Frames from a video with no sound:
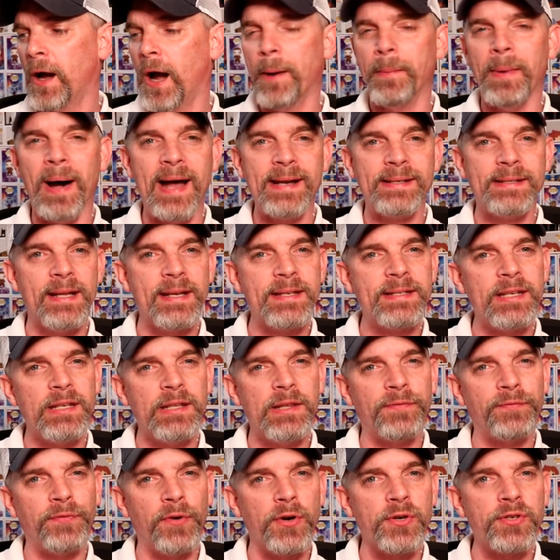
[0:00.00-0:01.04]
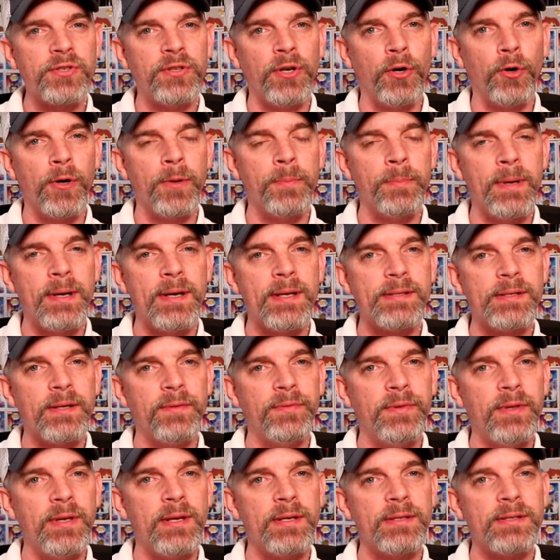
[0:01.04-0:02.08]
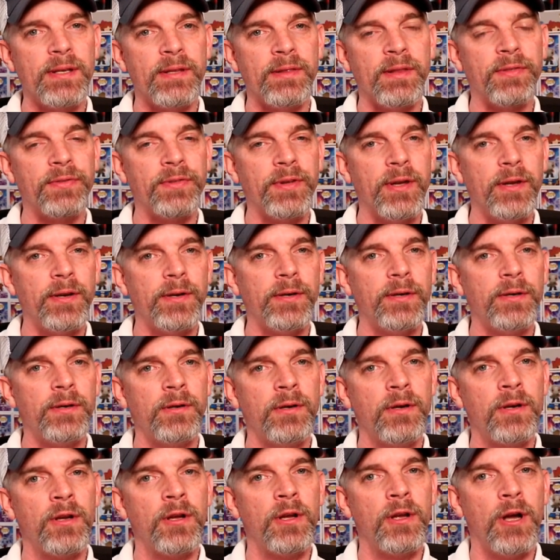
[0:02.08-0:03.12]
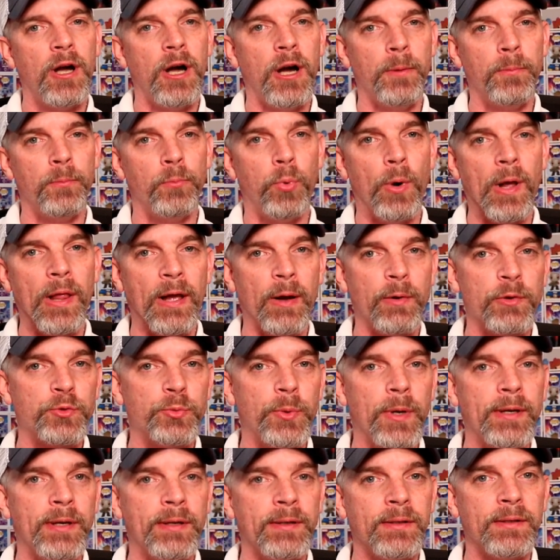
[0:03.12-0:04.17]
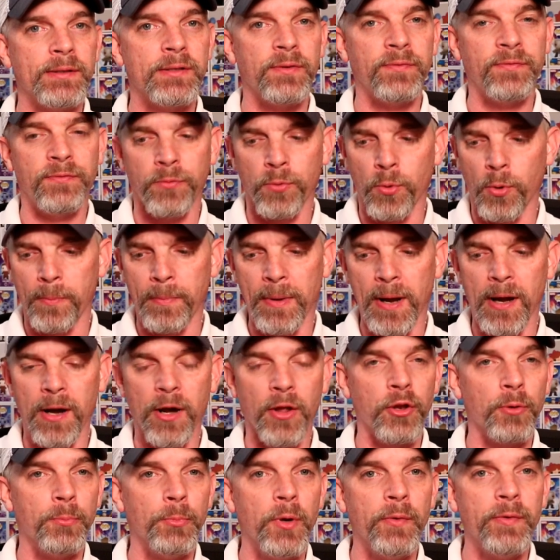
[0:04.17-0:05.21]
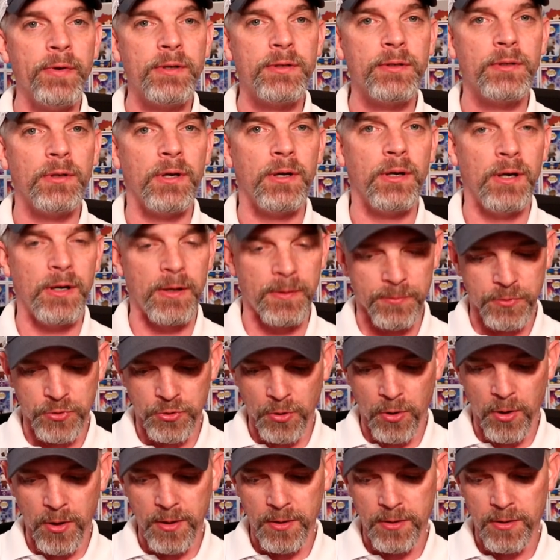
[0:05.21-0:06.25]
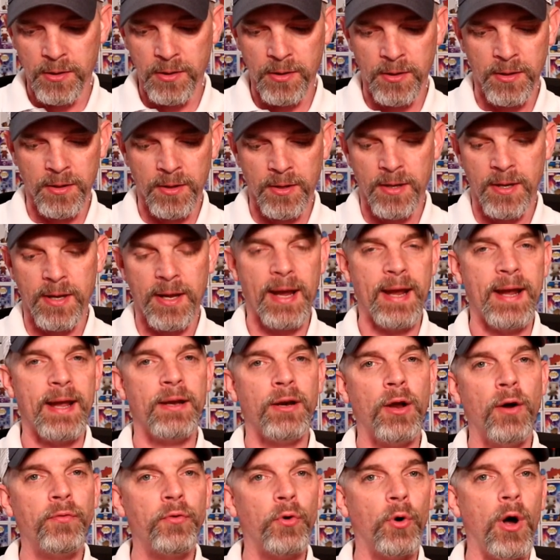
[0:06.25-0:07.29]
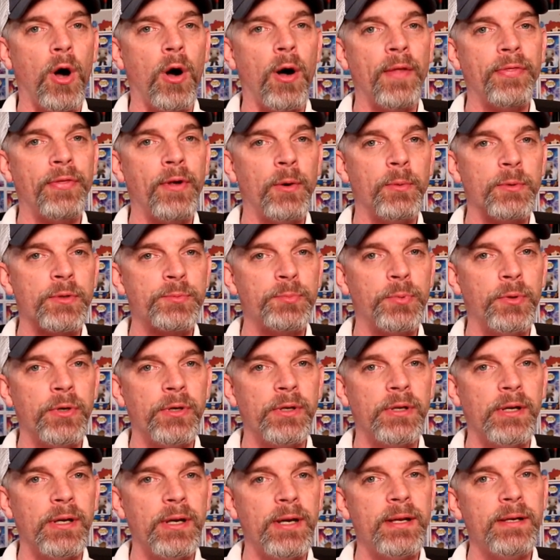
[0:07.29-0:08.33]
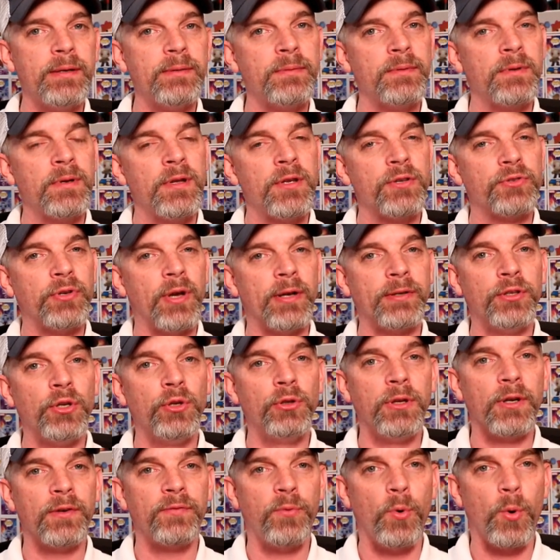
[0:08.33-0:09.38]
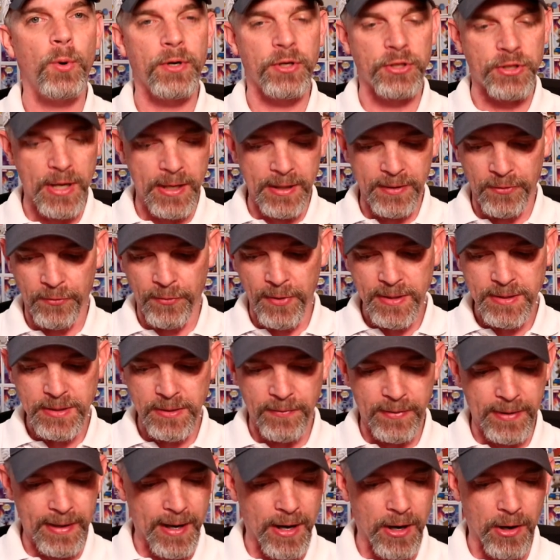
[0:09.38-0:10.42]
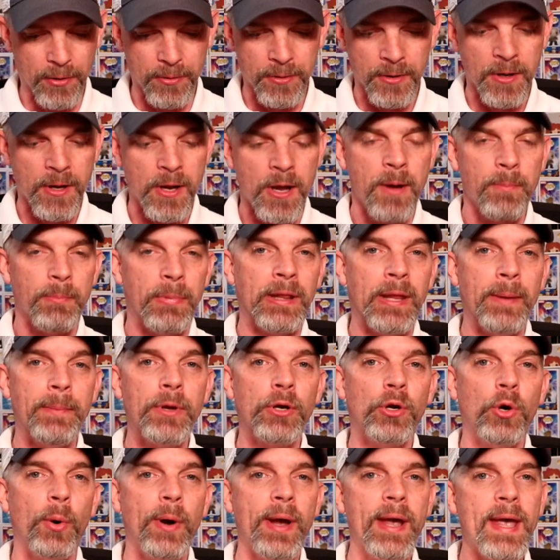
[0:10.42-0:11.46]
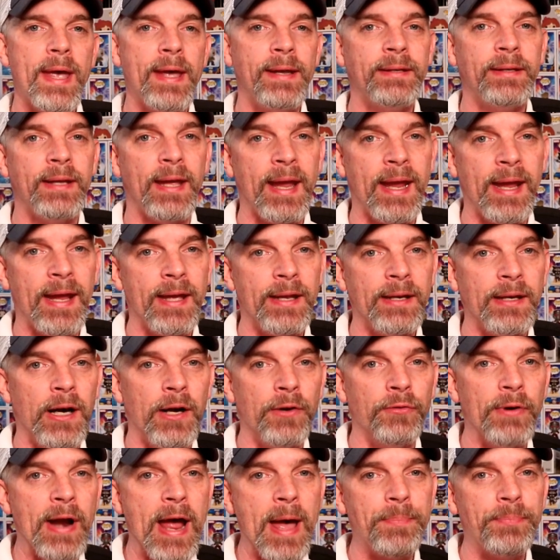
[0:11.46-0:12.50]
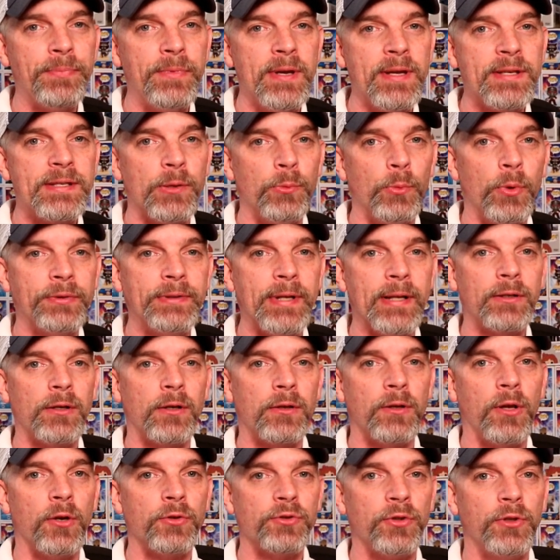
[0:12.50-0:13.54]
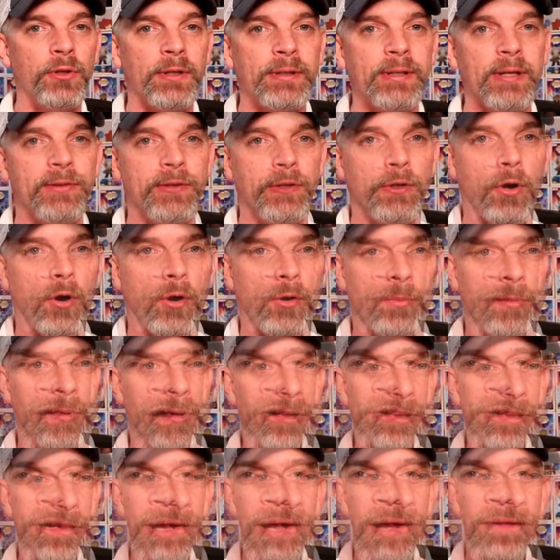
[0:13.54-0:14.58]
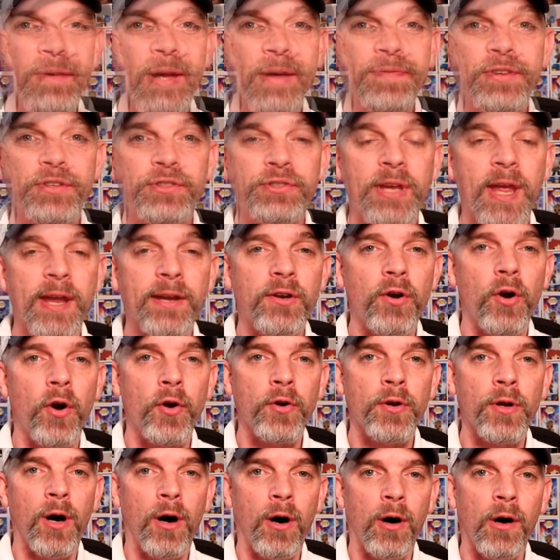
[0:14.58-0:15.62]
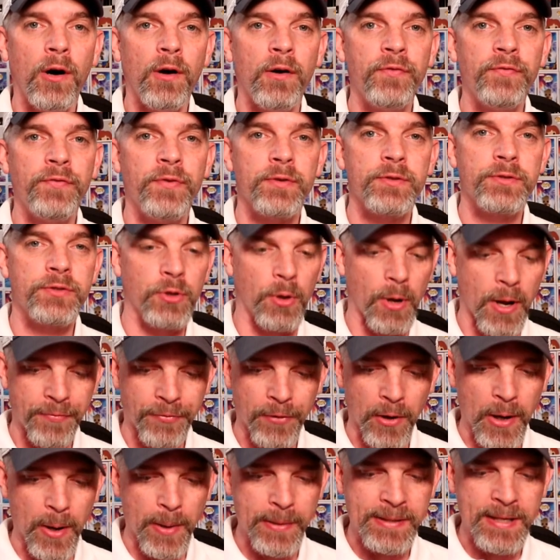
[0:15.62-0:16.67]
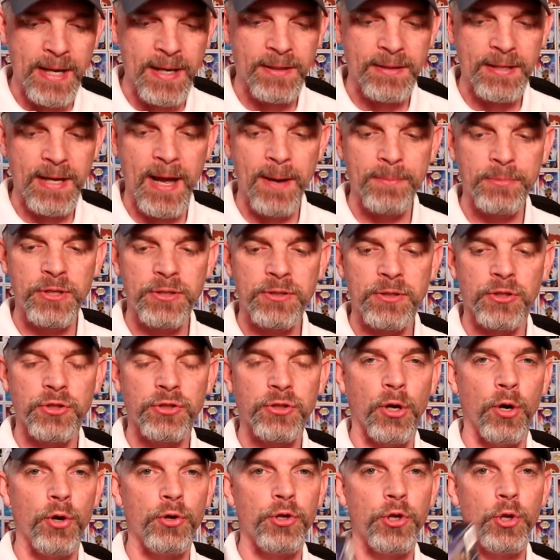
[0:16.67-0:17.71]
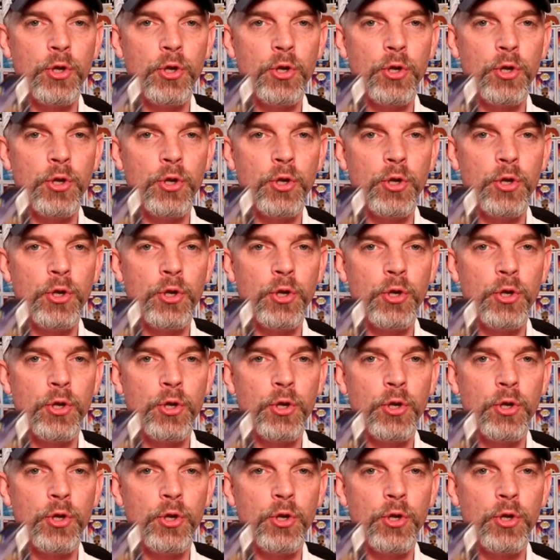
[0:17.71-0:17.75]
Um, I did see the first 30 minutes of this in the theater um, while I was waiting to, for my other movie to um, start. And overall, I thought it was pretty good. So I do look forward to checking the rest of it out. But let me go ahead and unwrap this and we'll take a closer look at the artwork. Okay, I've got the J card off. So I thought I'd take time just to show